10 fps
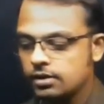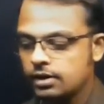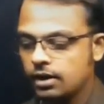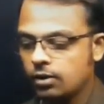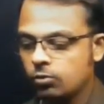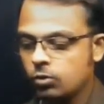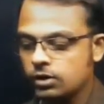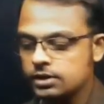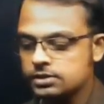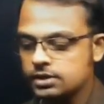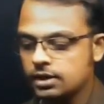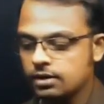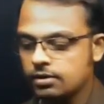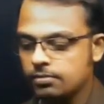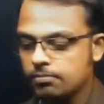Now what is
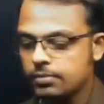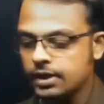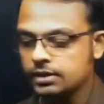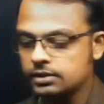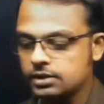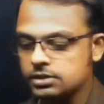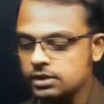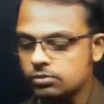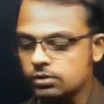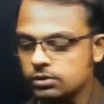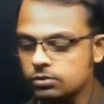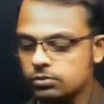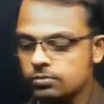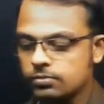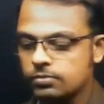the breadth is equal to?
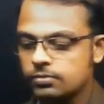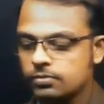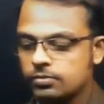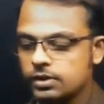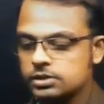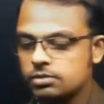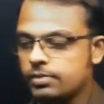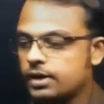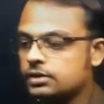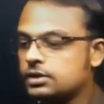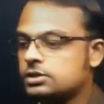Breadth is